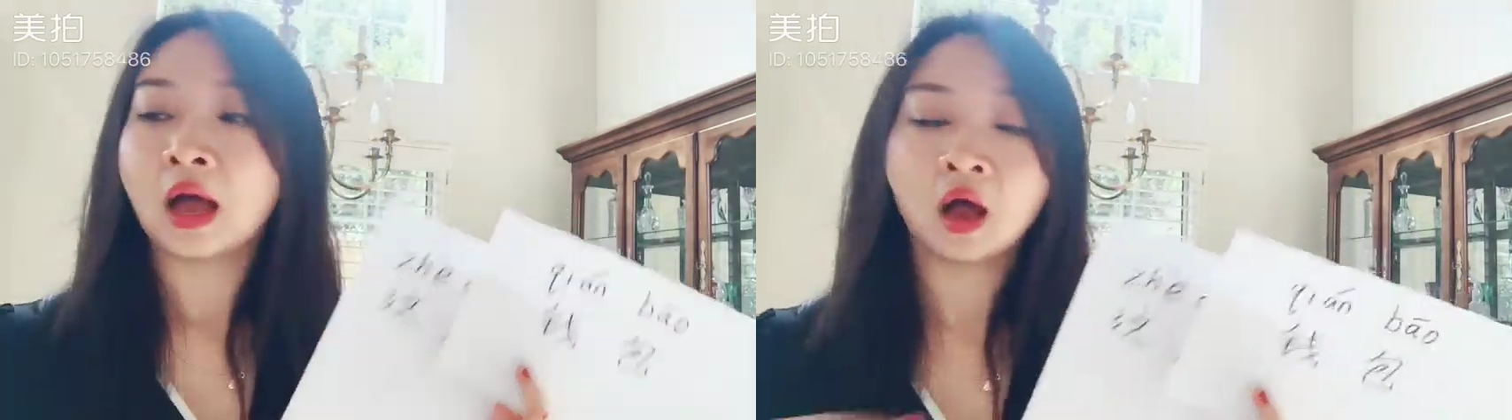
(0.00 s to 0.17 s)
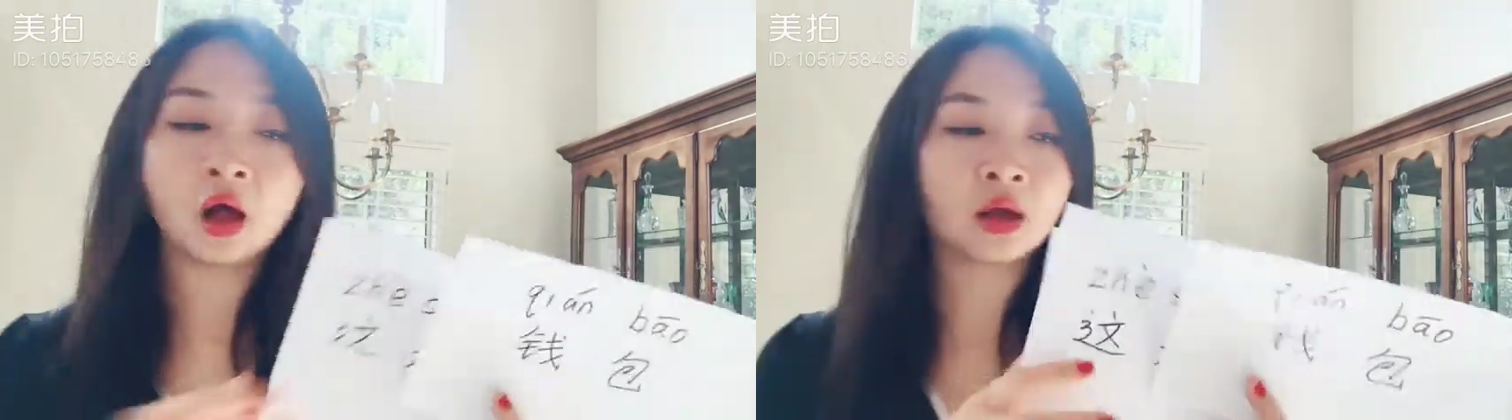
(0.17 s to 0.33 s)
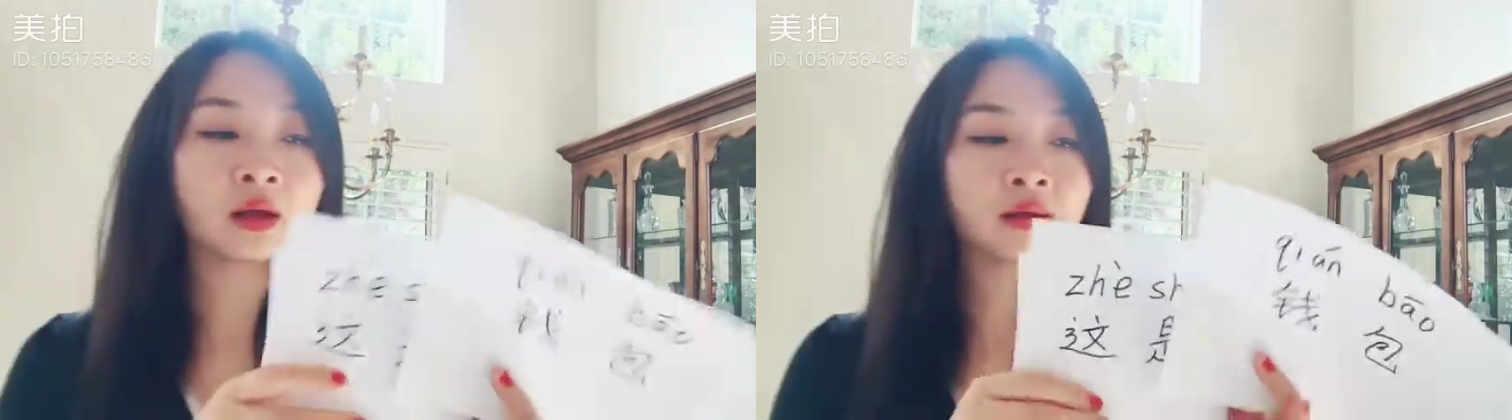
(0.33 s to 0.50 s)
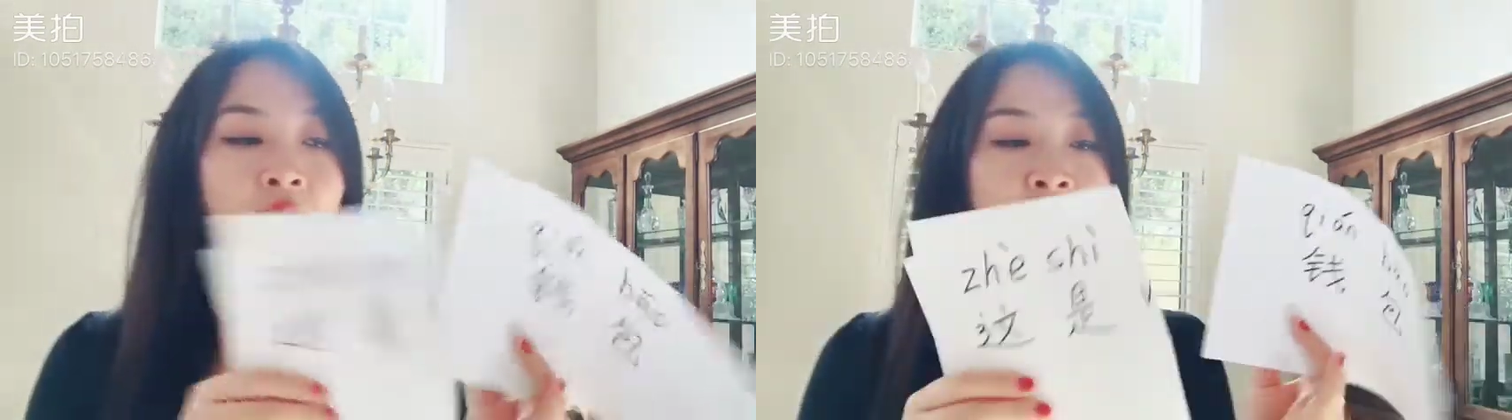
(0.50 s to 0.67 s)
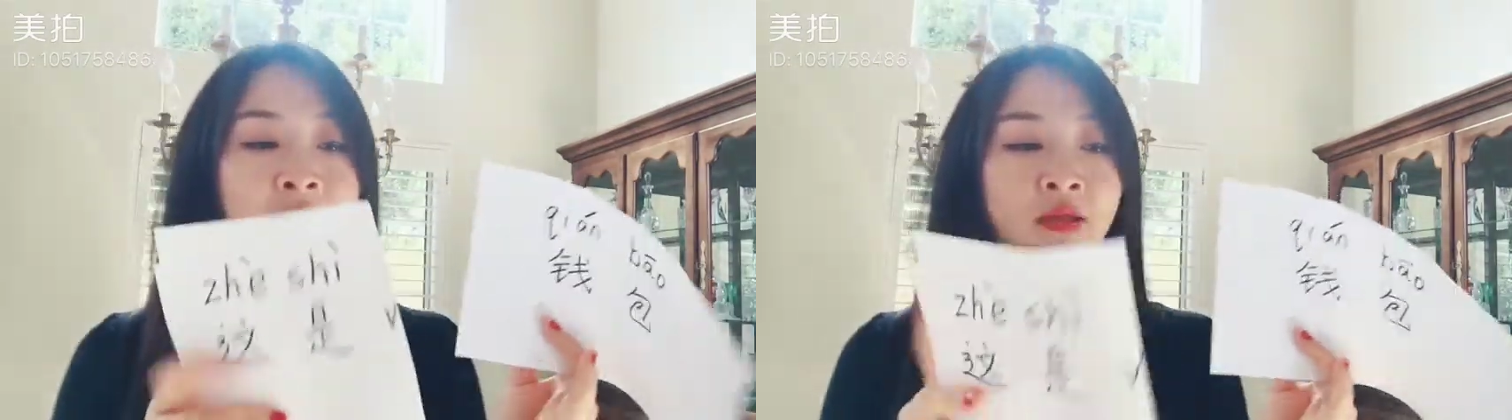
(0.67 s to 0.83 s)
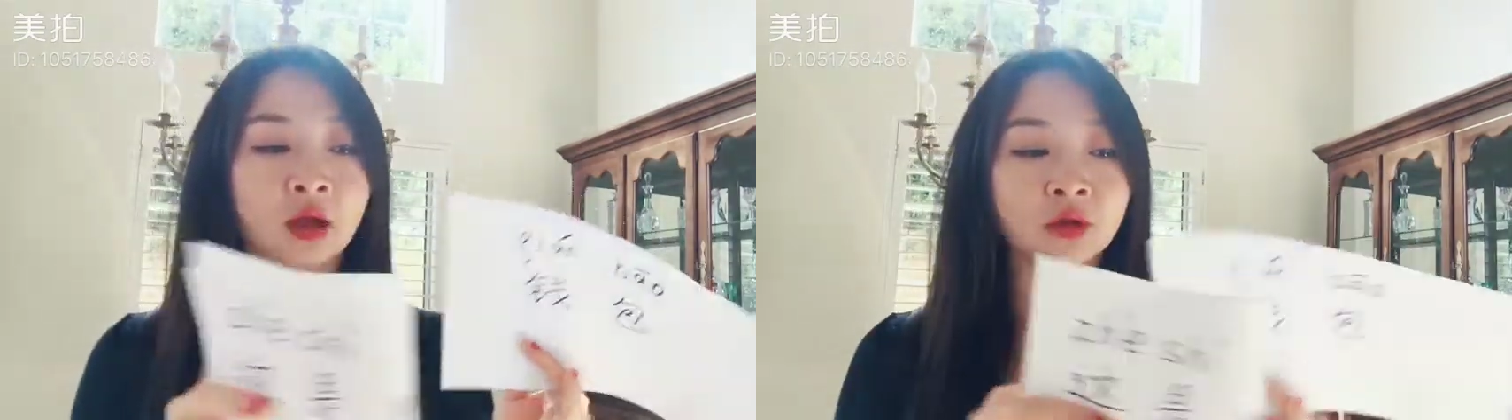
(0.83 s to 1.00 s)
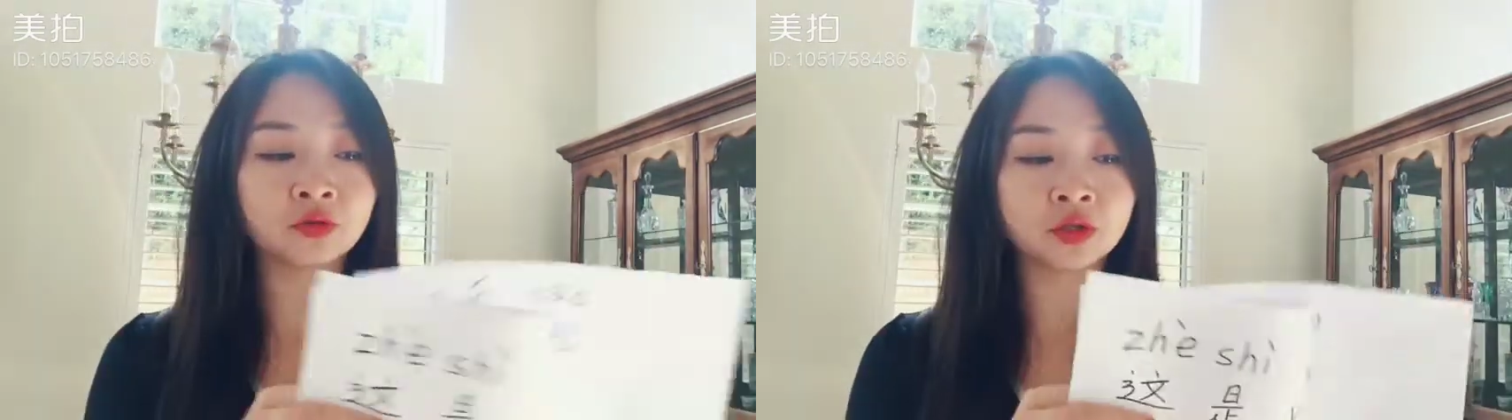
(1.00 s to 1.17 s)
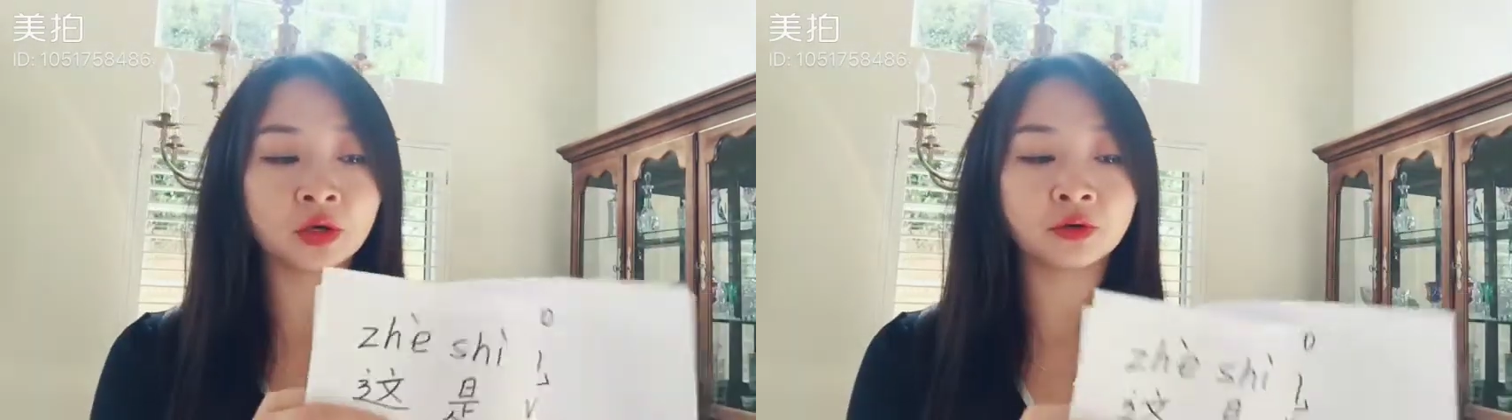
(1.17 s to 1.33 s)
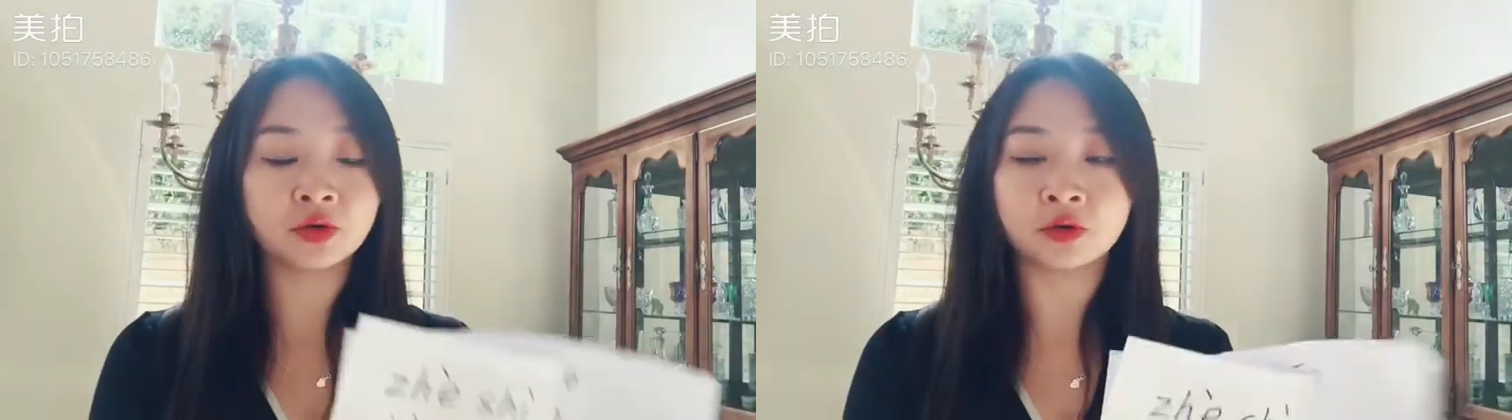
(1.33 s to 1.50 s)
And
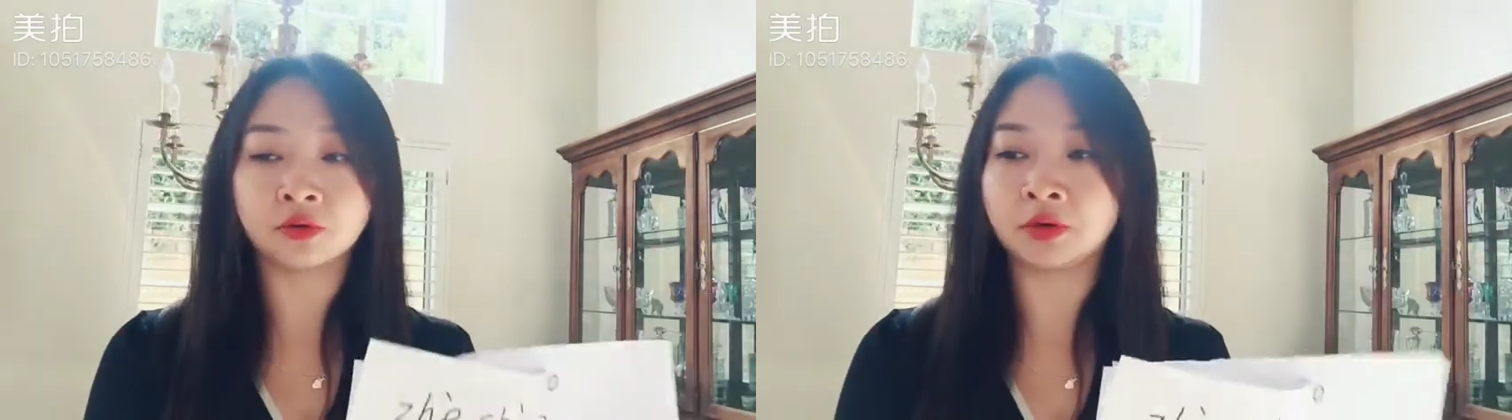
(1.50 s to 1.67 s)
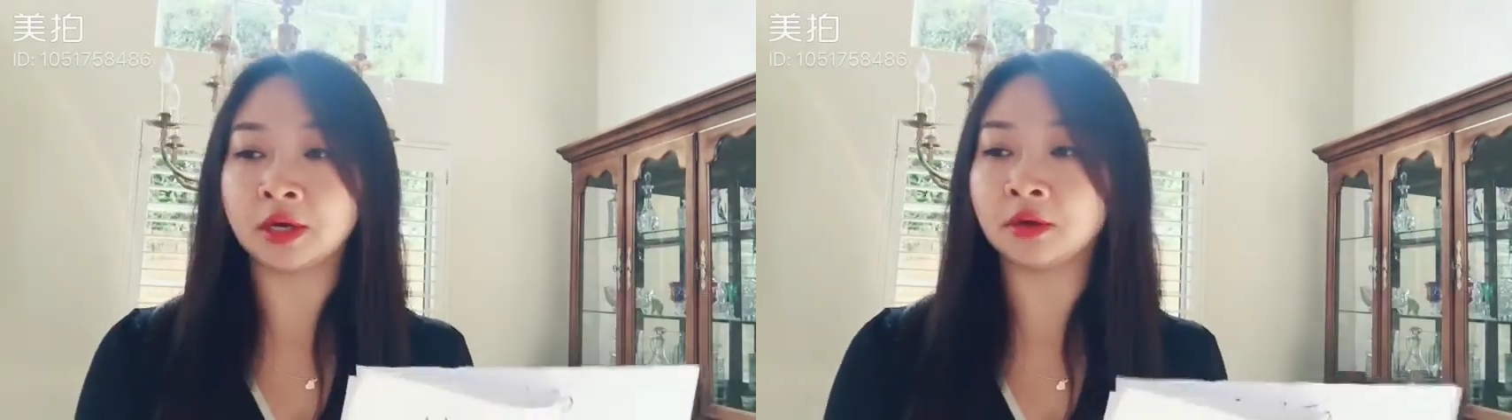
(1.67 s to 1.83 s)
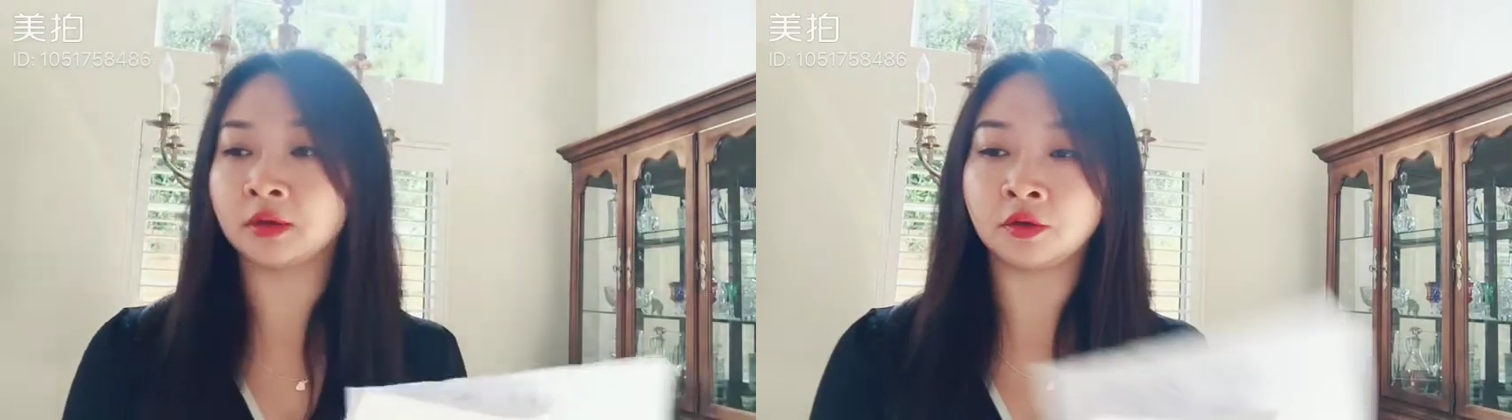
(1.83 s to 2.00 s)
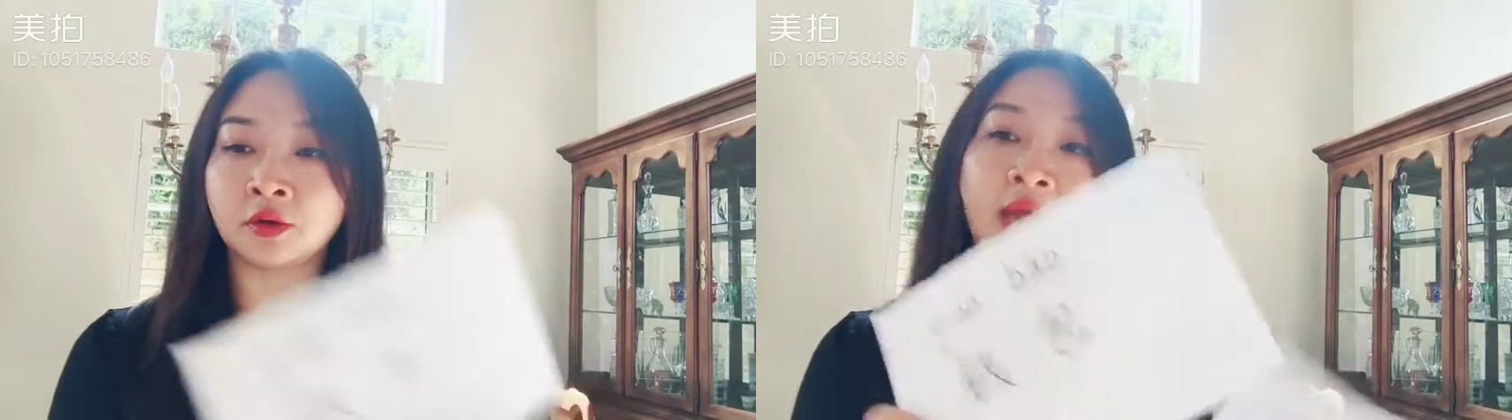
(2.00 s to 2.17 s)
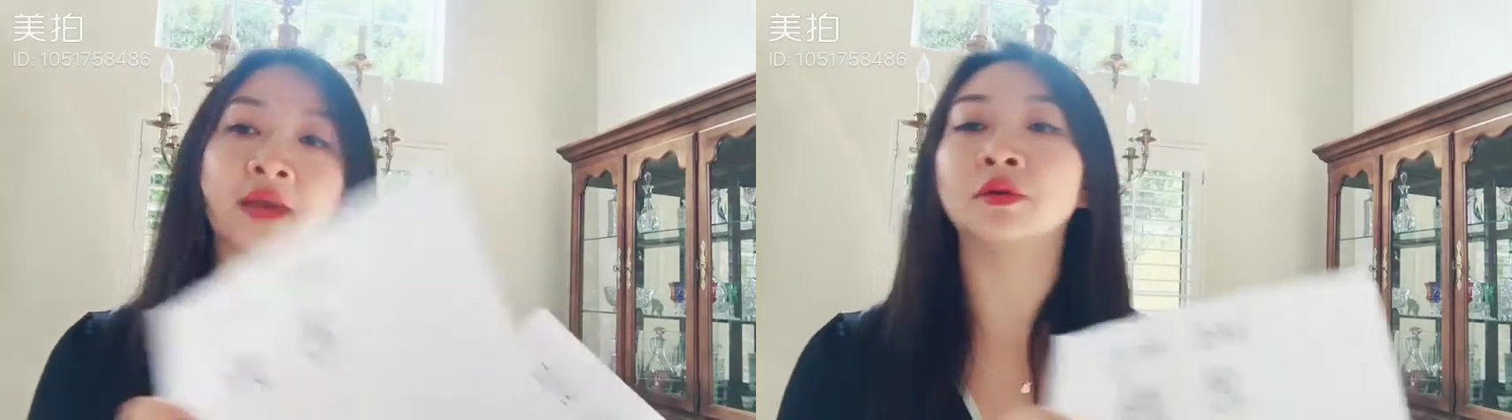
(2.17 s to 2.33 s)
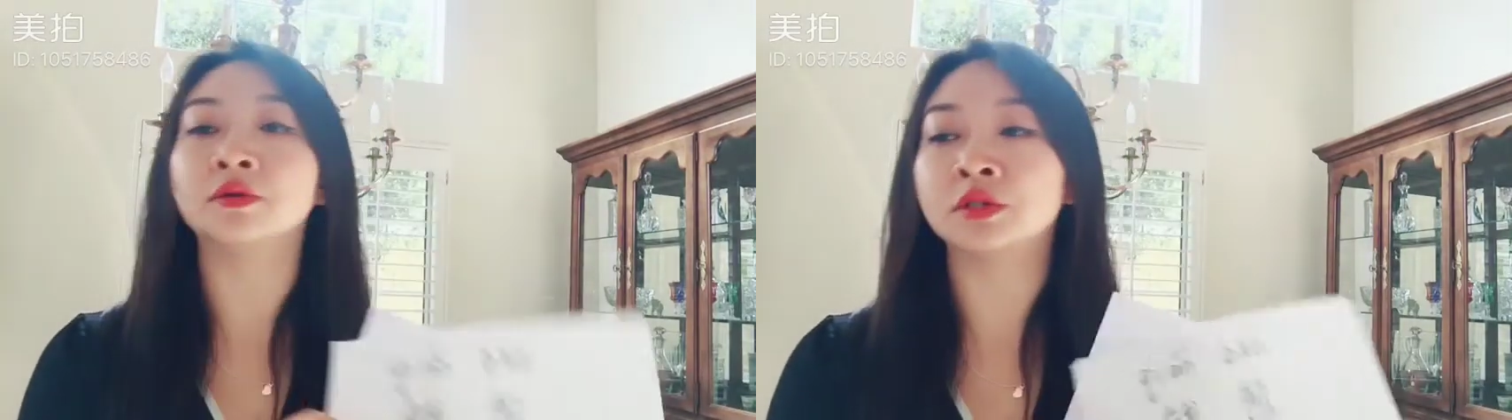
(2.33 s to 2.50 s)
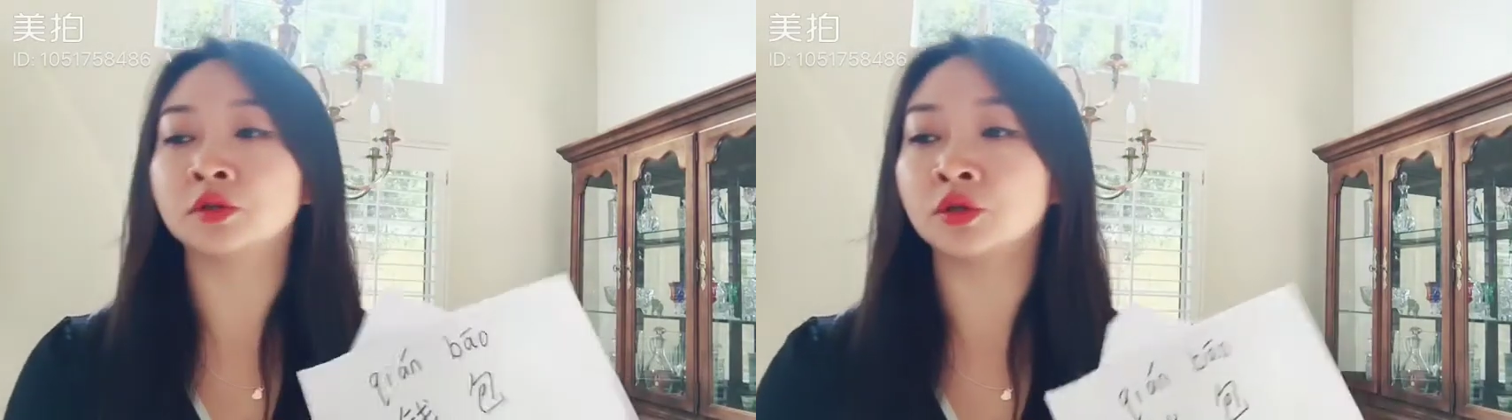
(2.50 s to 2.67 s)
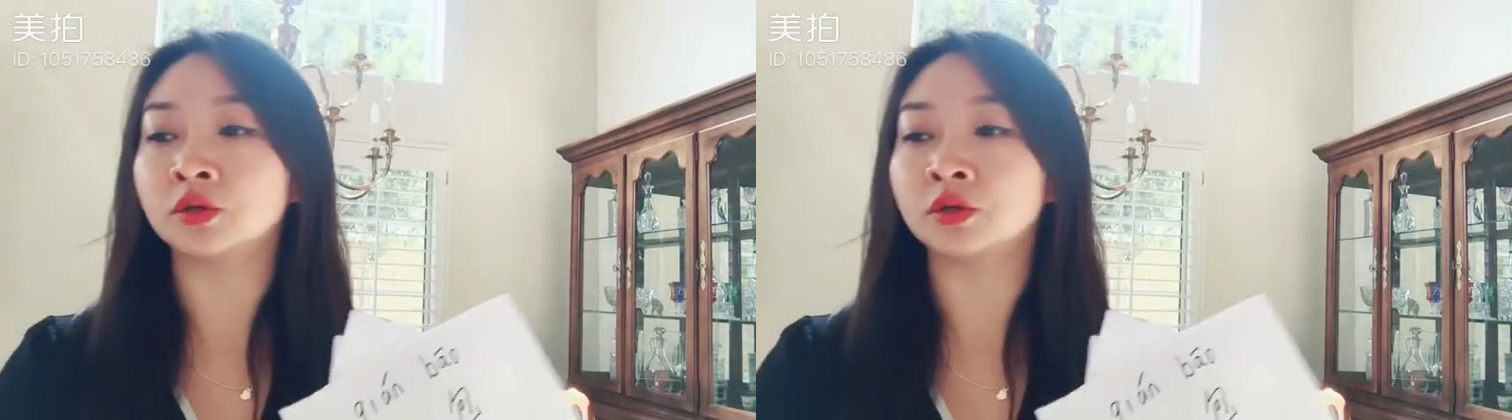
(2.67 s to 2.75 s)
also you can use